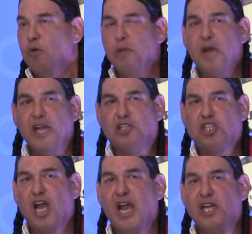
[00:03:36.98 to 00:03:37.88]
We made
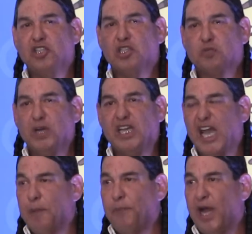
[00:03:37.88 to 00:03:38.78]
changes. We
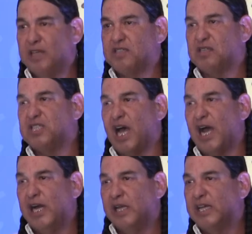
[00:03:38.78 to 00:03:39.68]
kept a
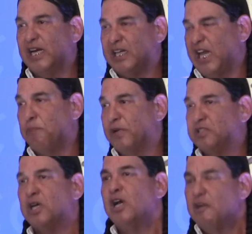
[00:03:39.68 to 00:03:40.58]
society that kept
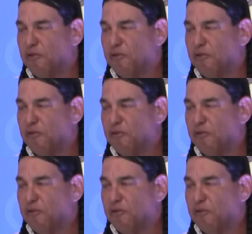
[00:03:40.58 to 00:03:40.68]
us